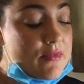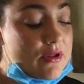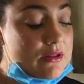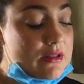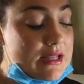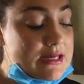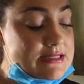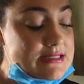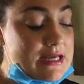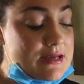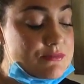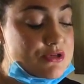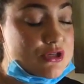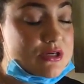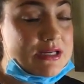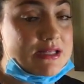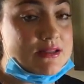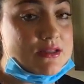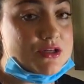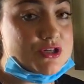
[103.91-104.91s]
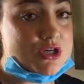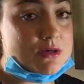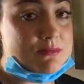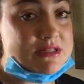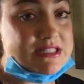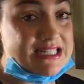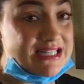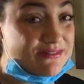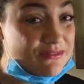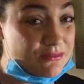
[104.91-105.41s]
A lot of times you're hitting the
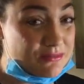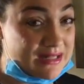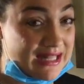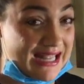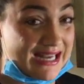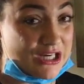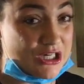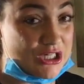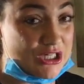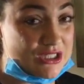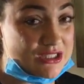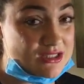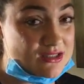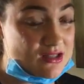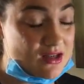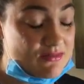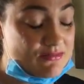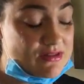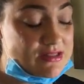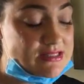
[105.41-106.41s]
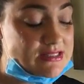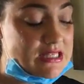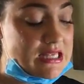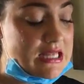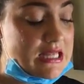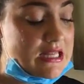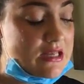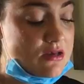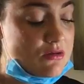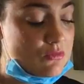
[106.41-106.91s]
dermativum layer of the
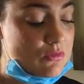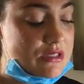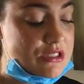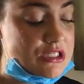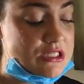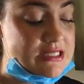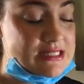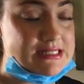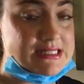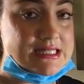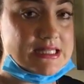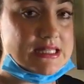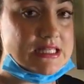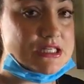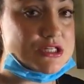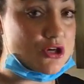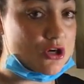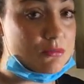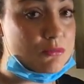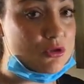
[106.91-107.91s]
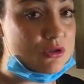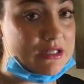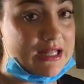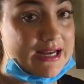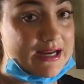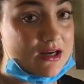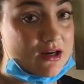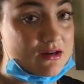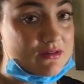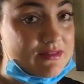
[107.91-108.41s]
skin, which is in the dermal
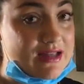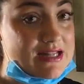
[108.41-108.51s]
layer.